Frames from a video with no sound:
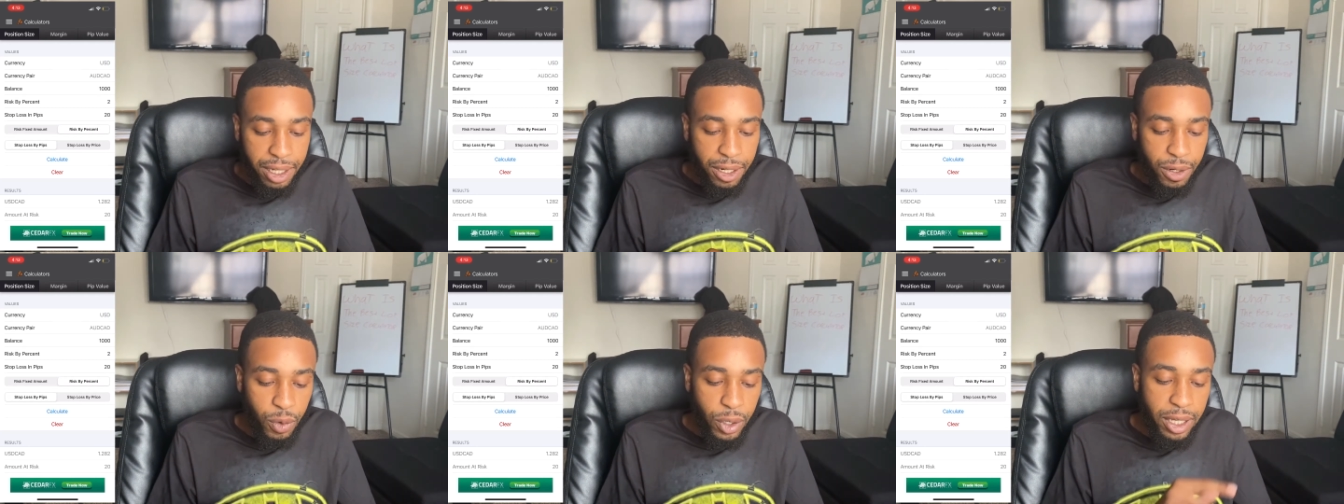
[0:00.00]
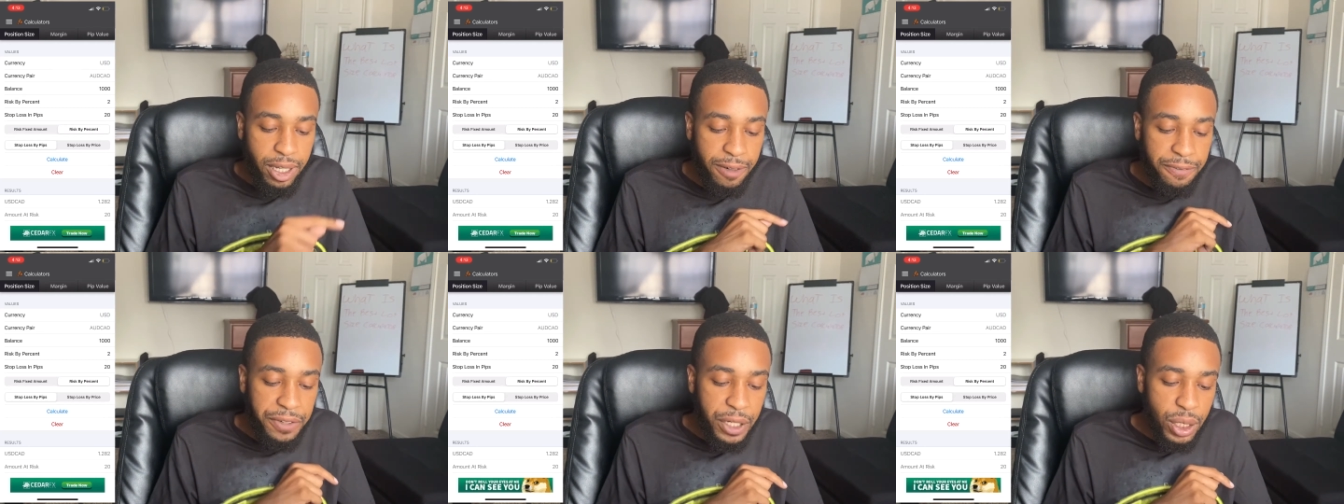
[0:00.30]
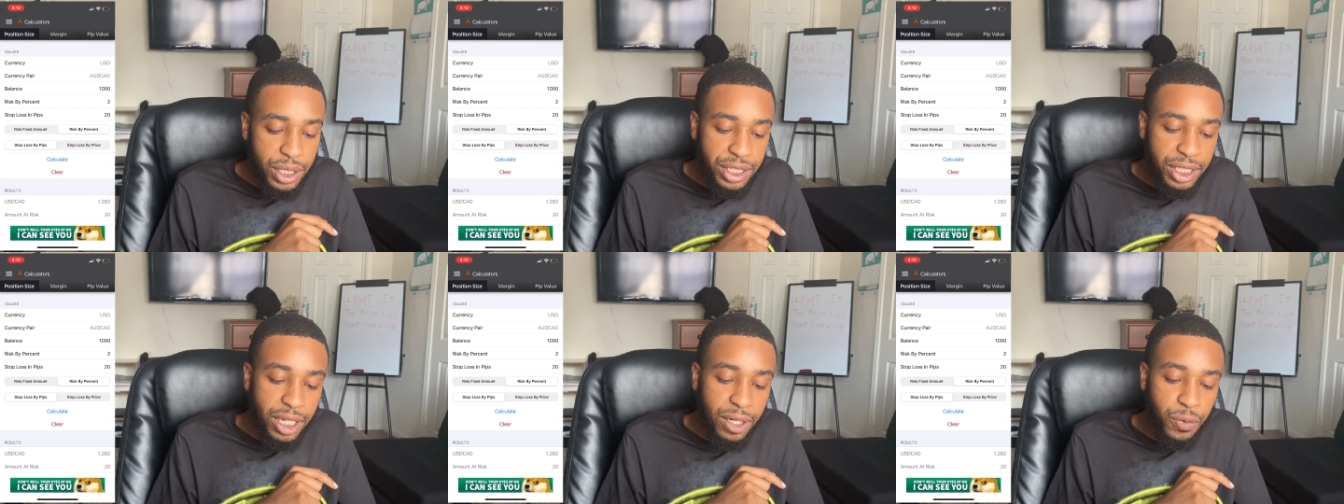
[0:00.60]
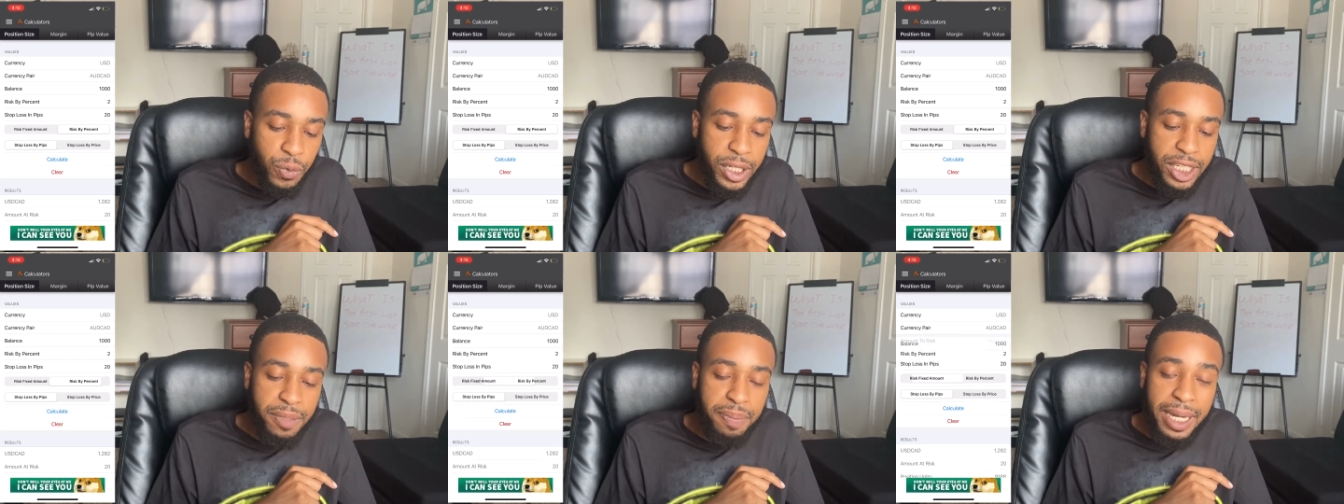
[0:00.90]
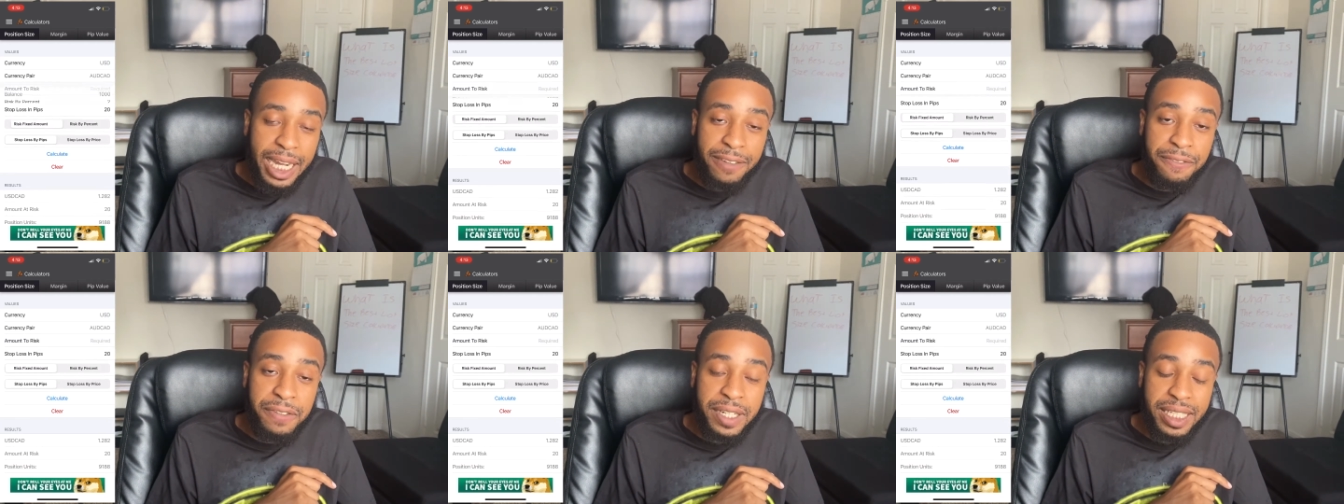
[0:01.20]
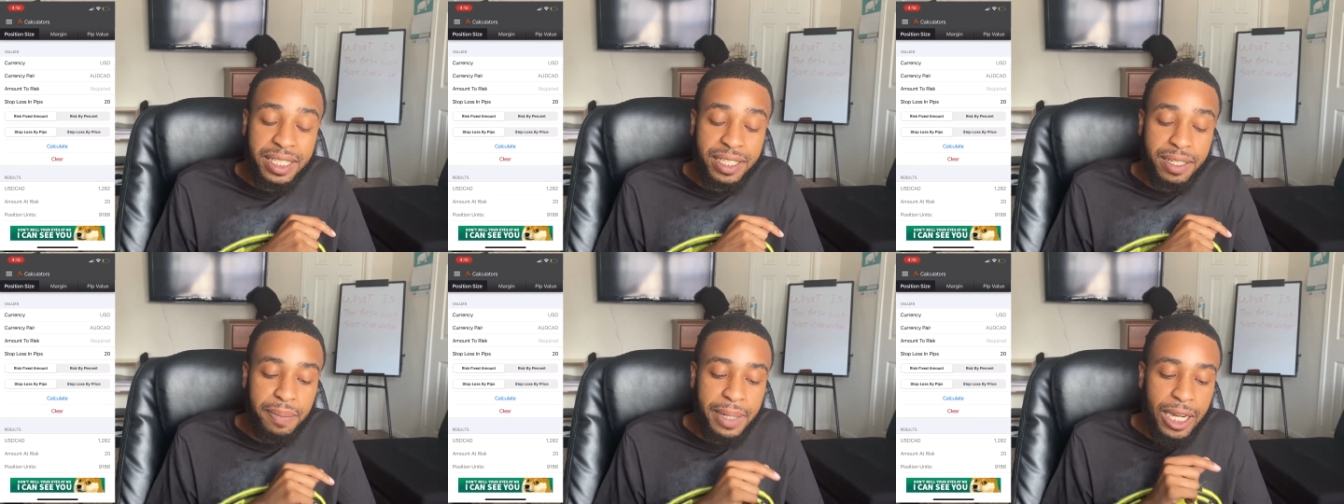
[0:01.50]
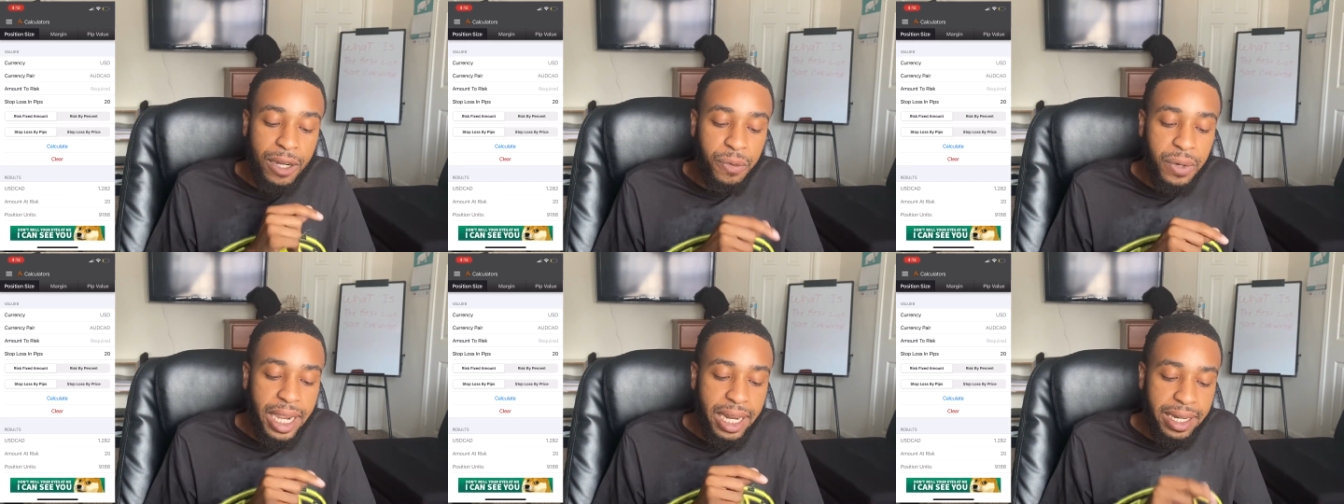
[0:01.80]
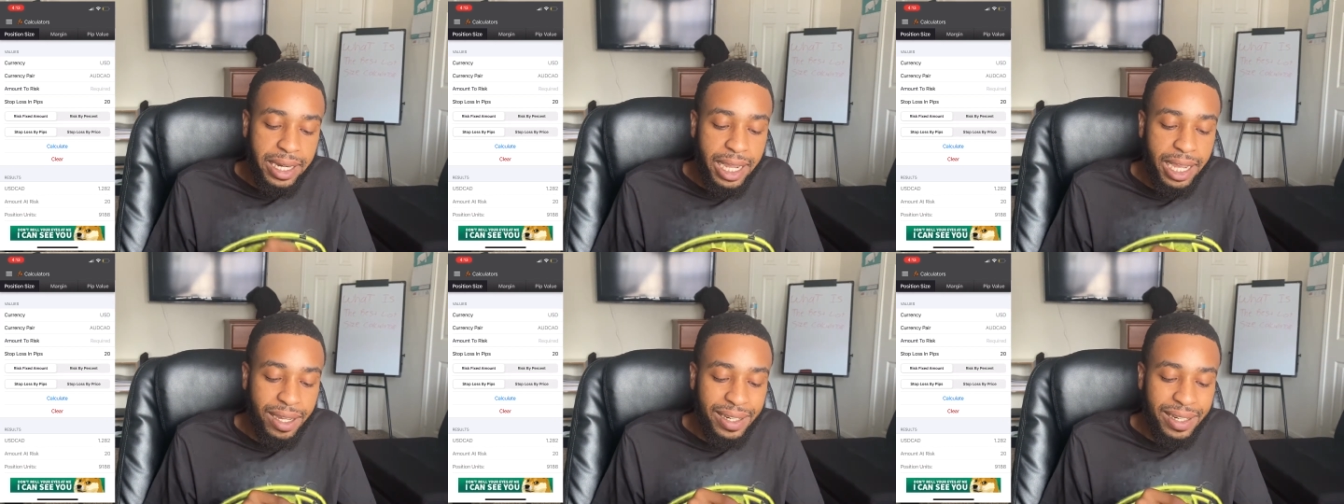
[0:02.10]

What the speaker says: We're gonna focus on risk by fixed amount right now.